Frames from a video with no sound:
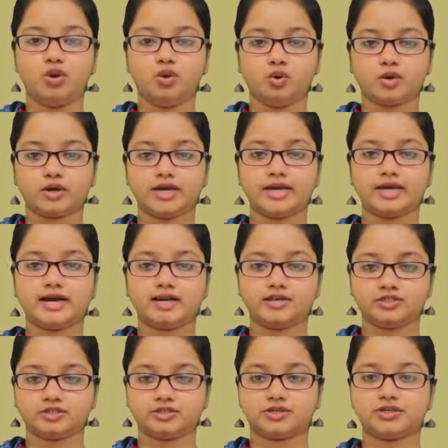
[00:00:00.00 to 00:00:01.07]
local
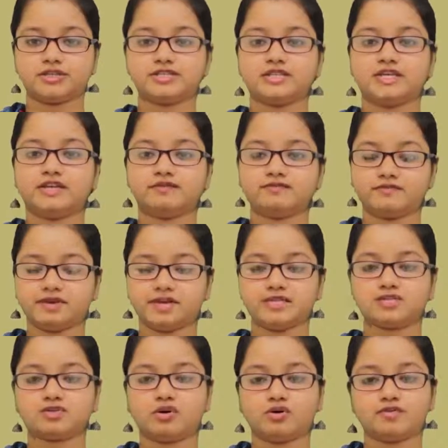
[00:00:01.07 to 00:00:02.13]
cultures in the
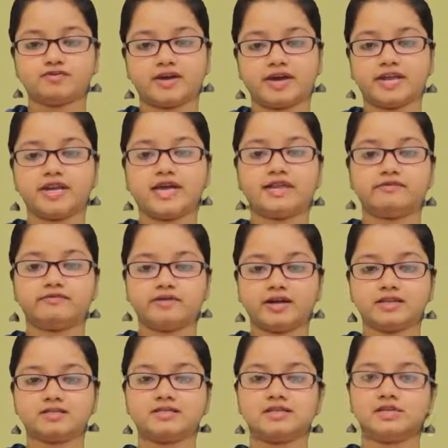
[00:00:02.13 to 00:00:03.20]
face of an
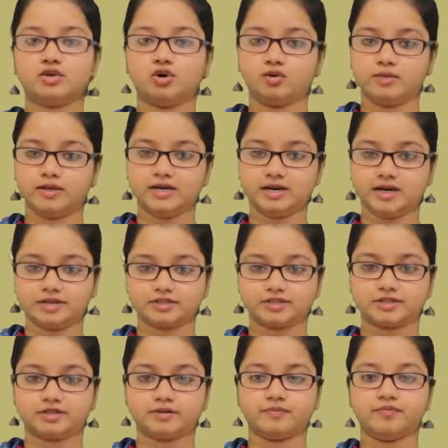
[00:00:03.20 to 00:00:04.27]
advancing global
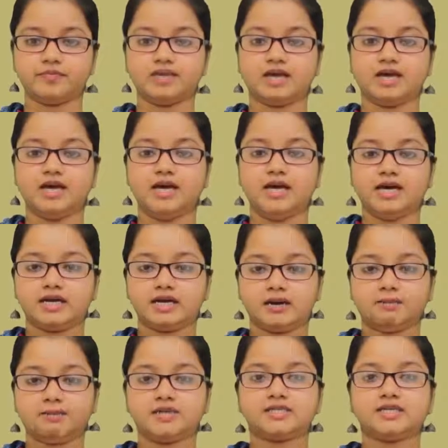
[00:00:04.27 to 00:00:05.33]
culture.
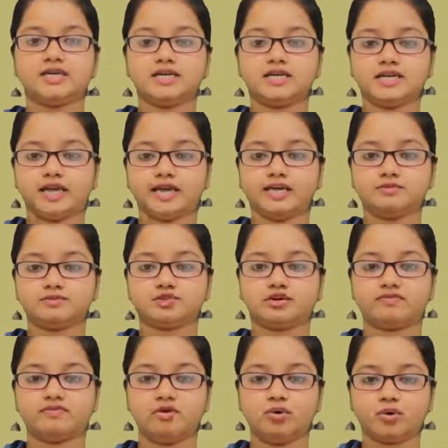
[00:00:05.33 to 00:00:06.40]
Competing claims of
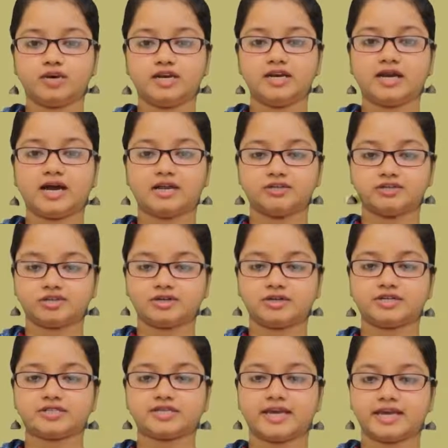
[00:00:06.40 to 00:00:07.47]
local
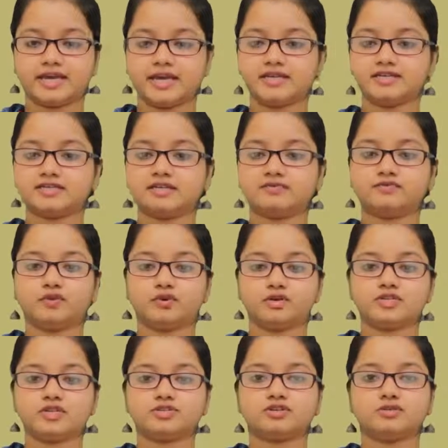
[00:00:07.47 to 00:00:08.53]
cultures against the
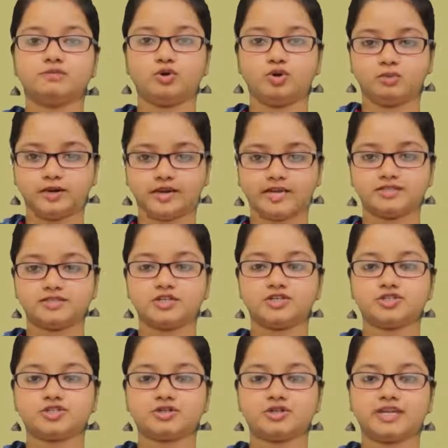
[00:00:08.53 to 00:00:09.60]
forces of
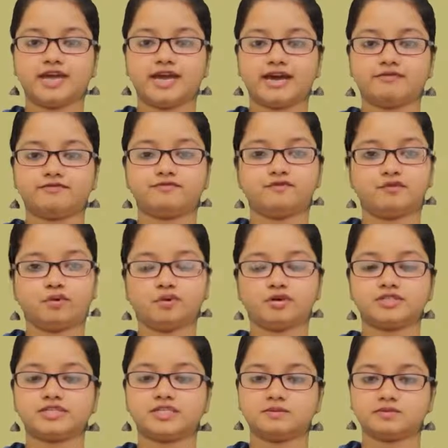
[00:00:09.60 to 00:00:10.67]
globalization have
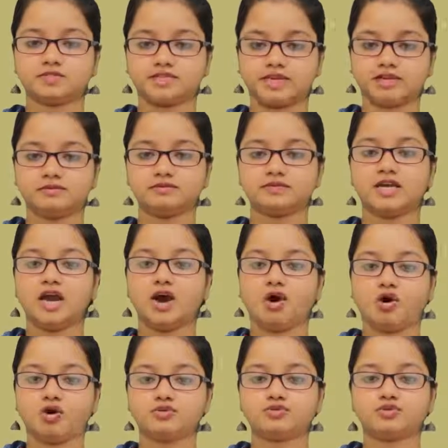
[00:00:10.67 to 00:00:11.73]
forced themselves
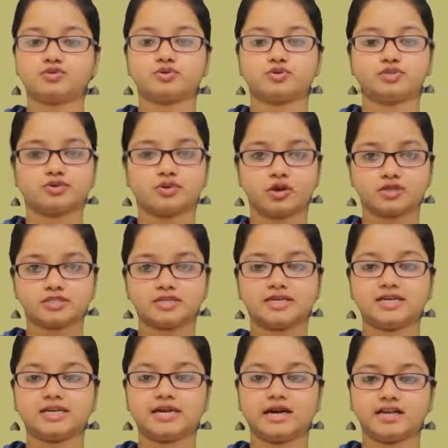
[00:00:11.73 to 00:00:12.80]
onto
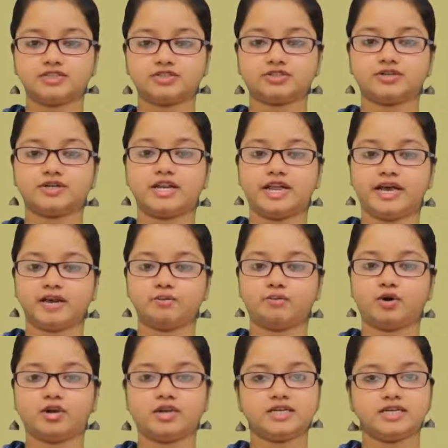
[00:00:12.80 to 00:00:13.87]
sociological, cultural and
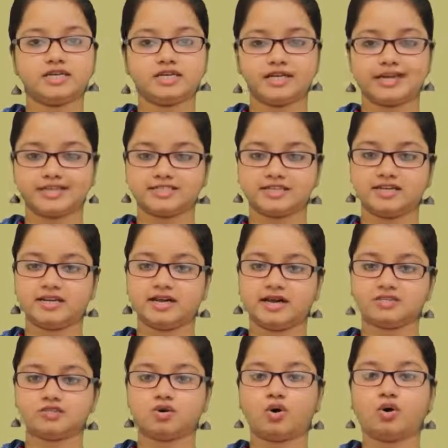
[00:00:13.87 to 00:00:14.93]
political
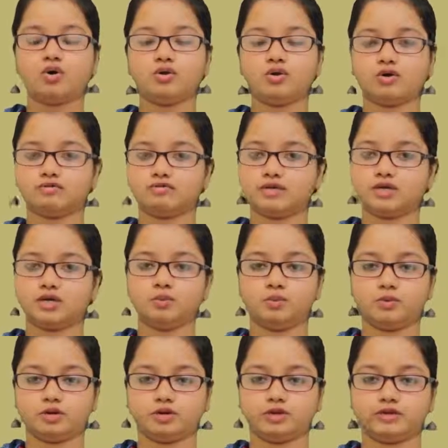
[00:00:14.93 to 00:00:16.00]
agendas all over the
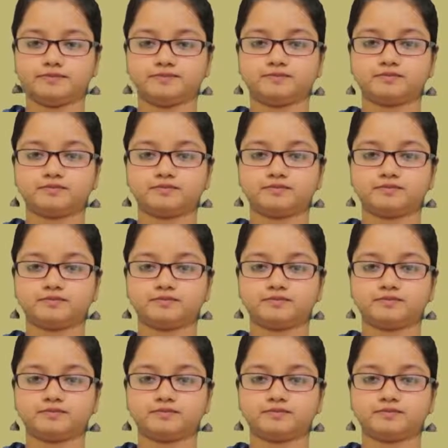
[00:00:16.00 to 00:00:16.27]
world.